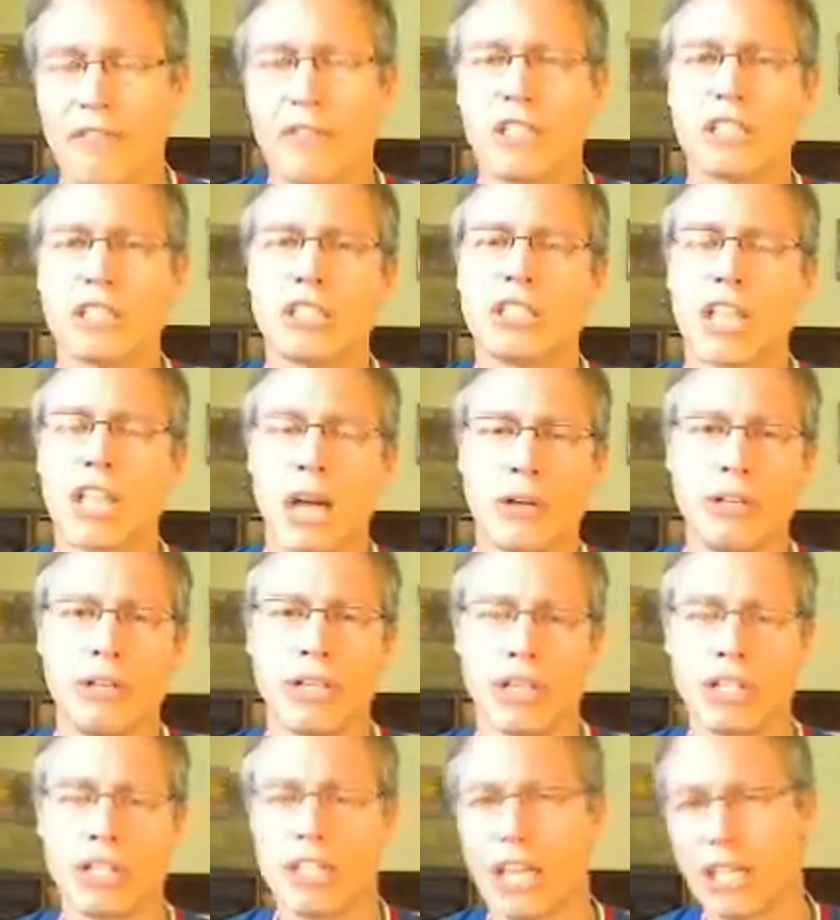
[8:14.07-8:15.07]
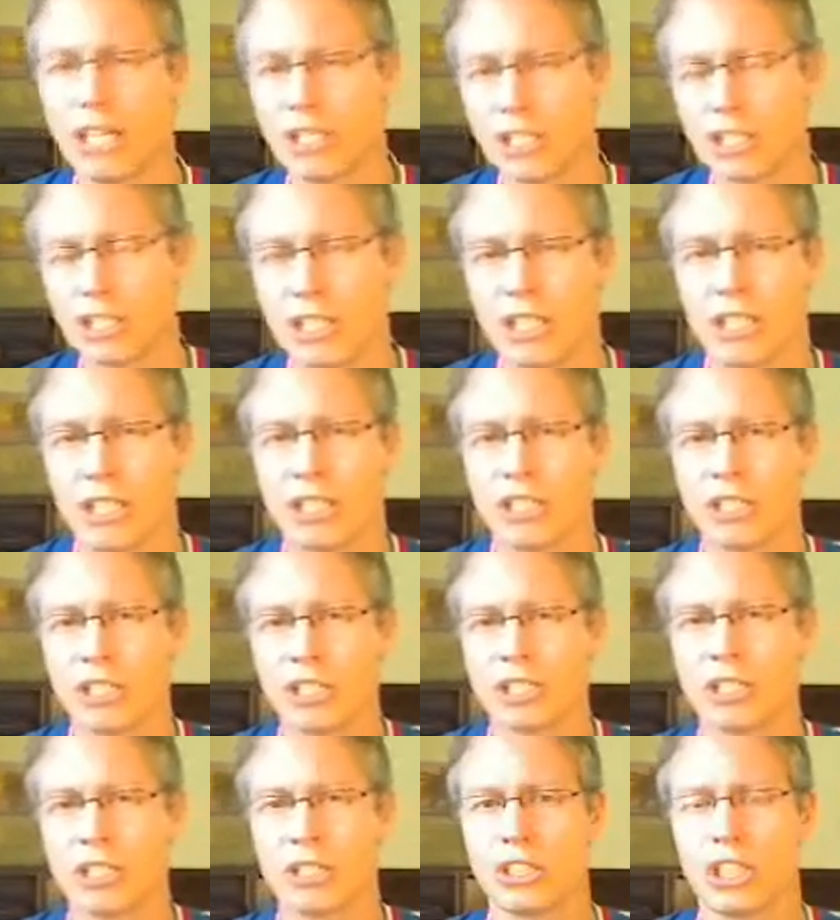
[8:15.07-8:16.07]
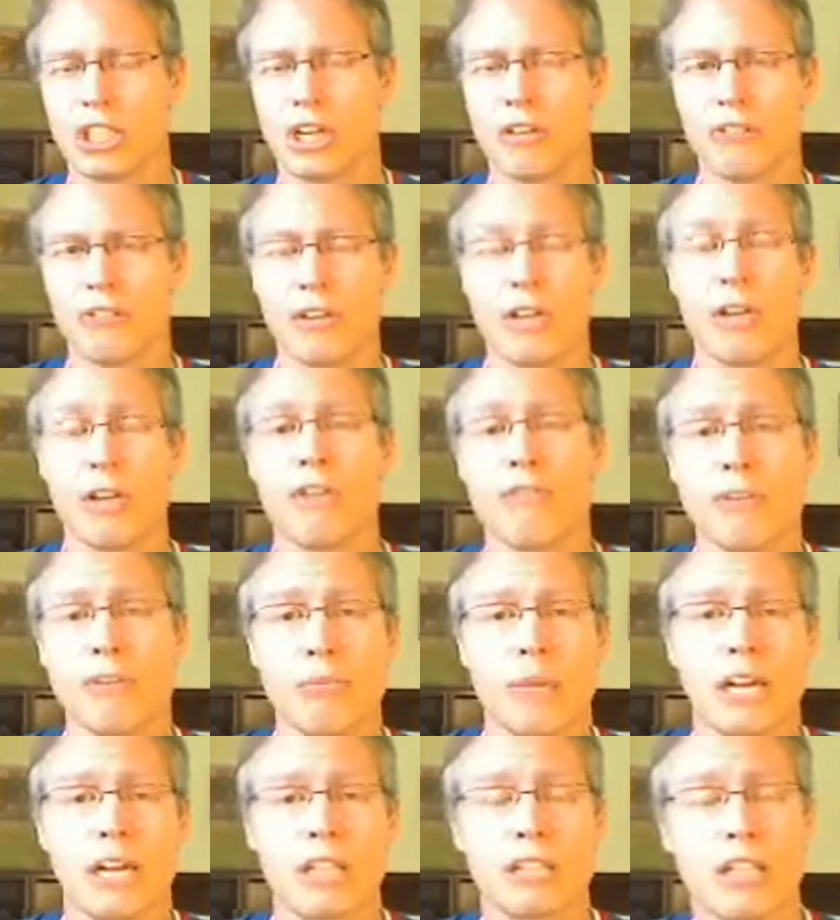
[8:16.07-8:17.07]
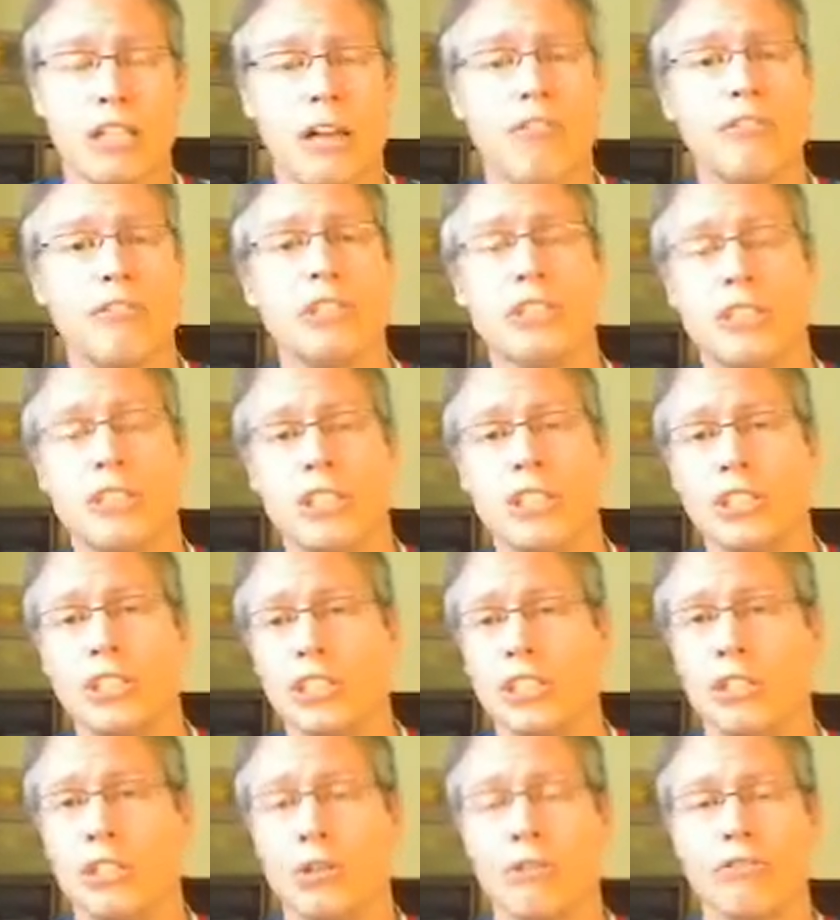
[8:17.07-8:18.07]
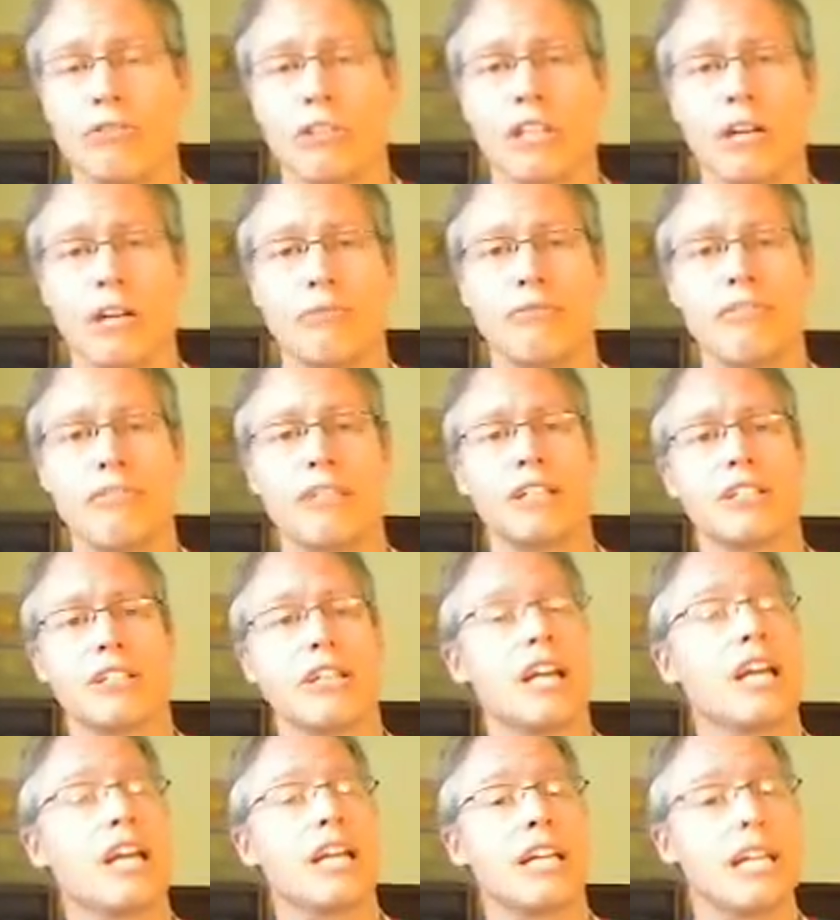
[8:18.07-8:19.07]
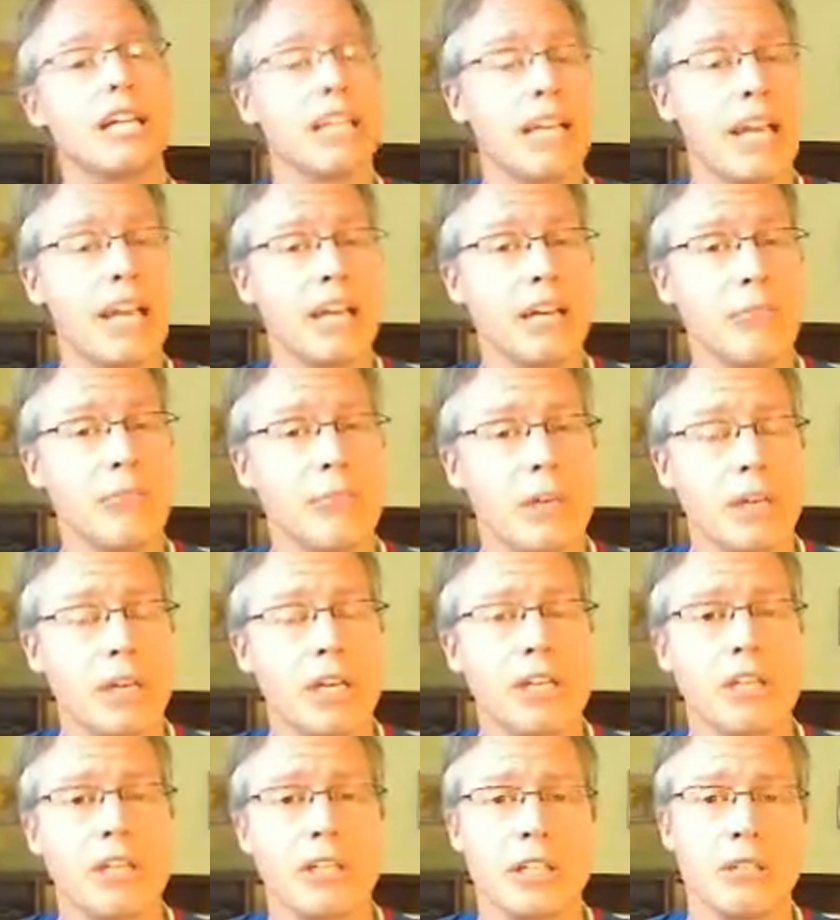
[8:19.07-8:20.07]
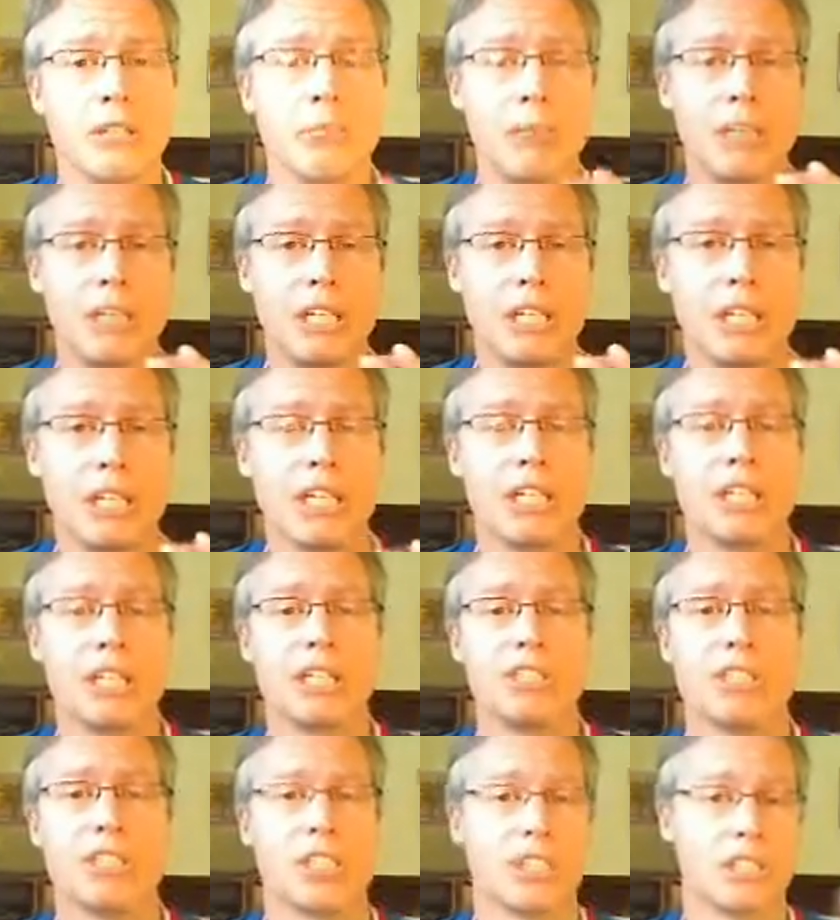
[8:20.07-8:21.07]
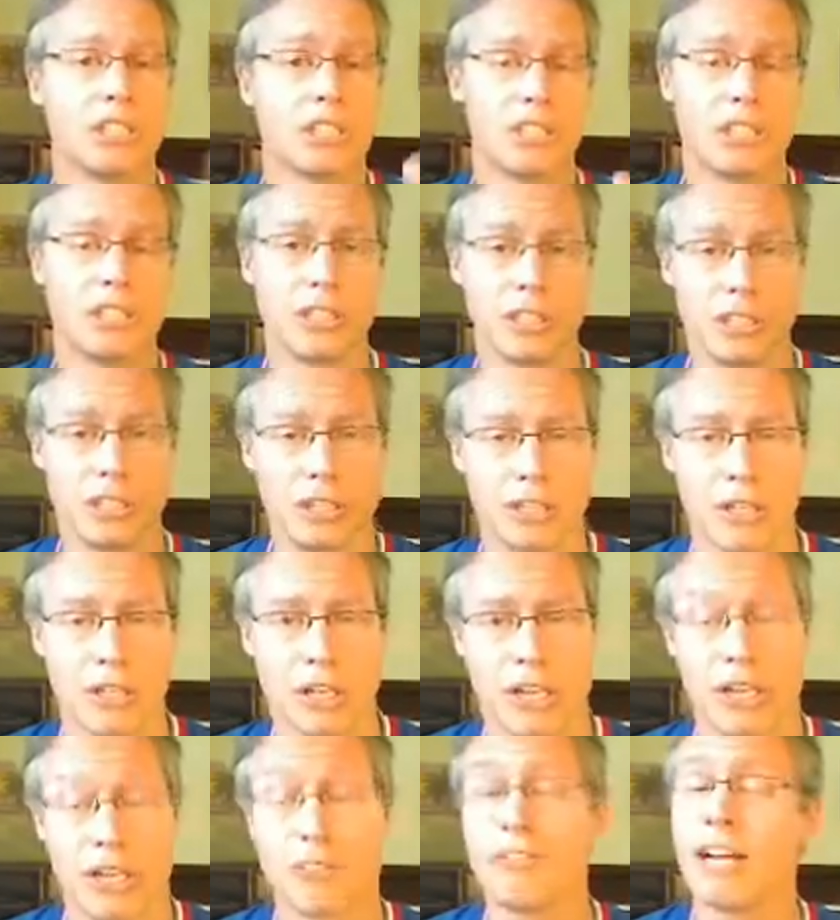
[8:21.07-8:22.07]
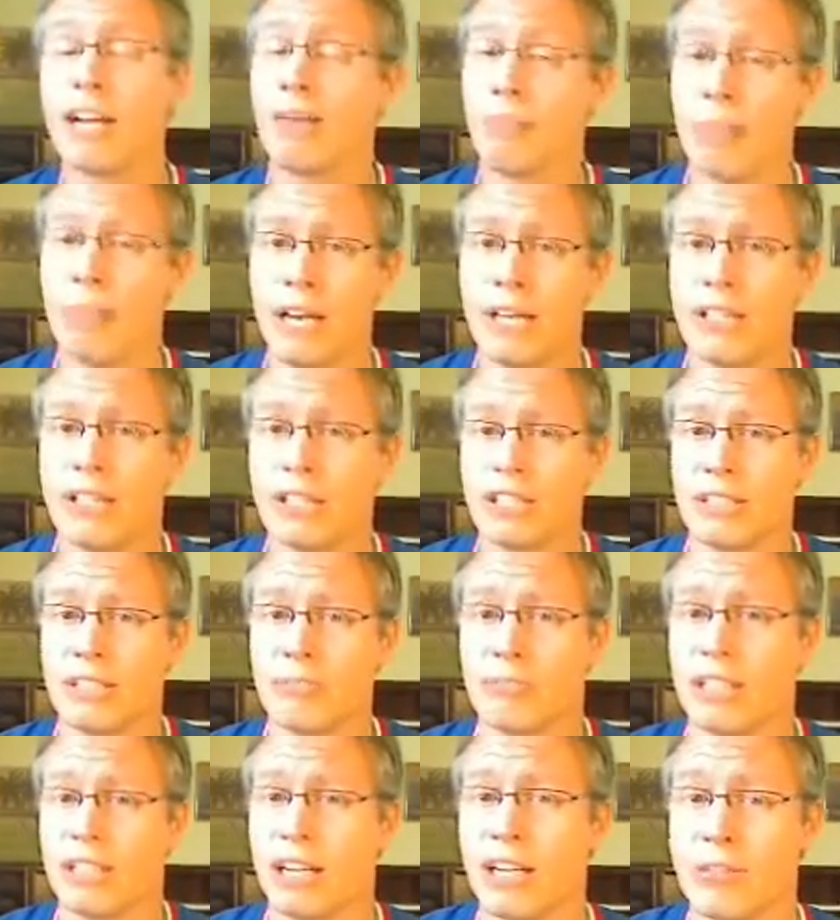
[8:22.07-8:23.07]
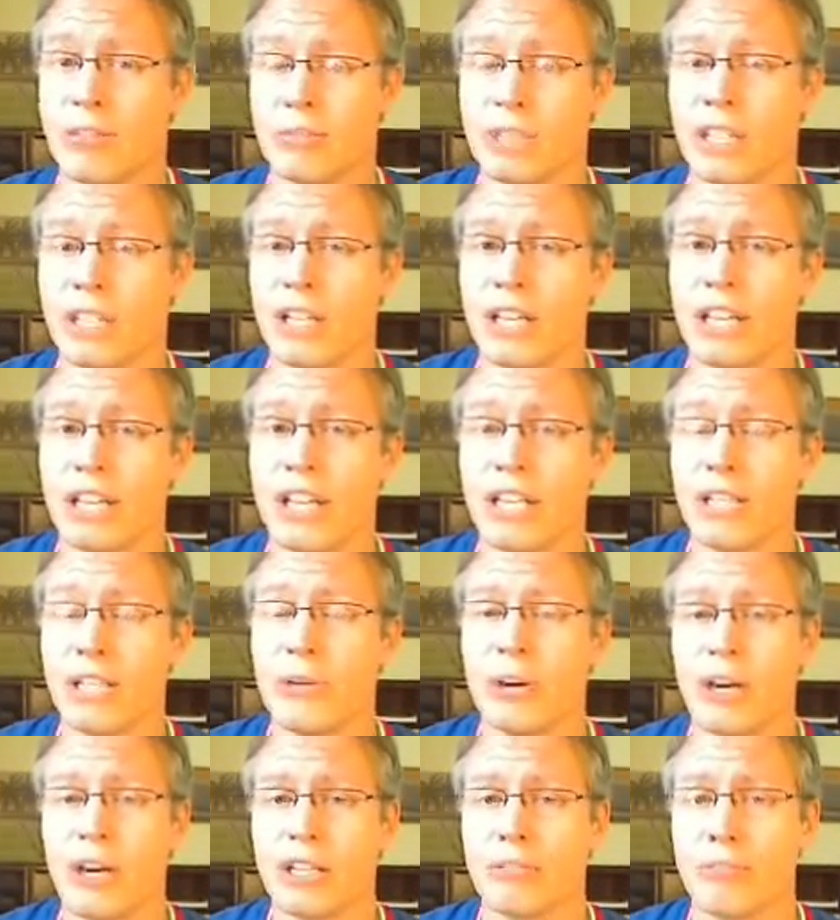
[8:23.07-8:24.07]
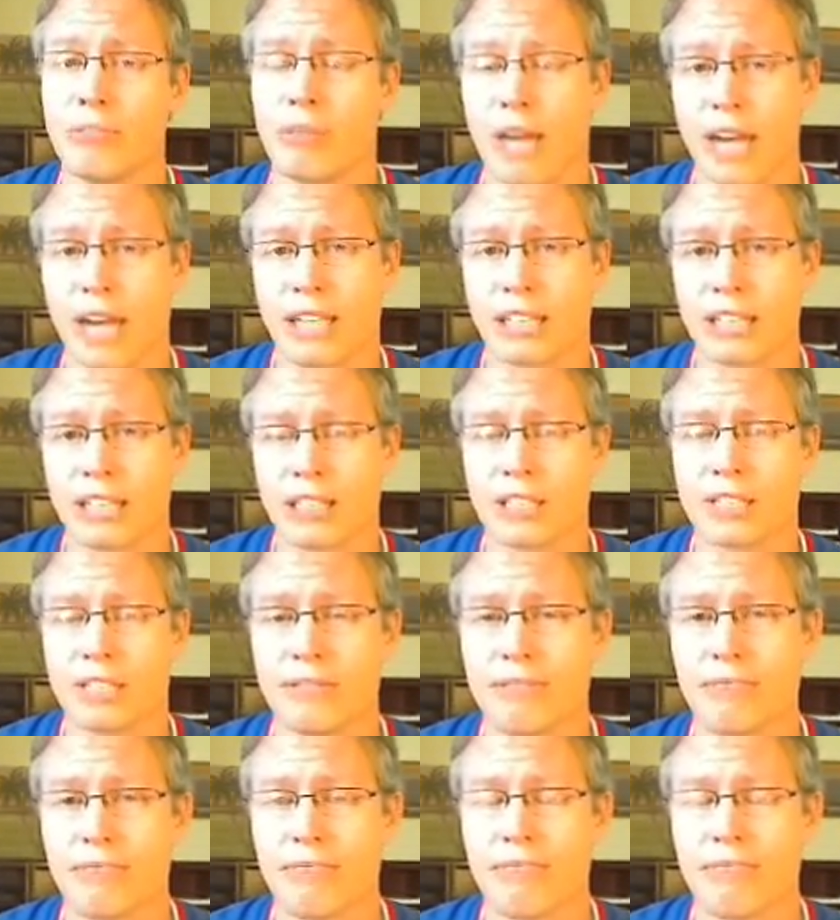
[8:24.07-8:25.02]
This is how you condition yourself for mental toughness so that you can overcome failure. And in a game, you can be just as good, if not better sometimes, than you are in practice.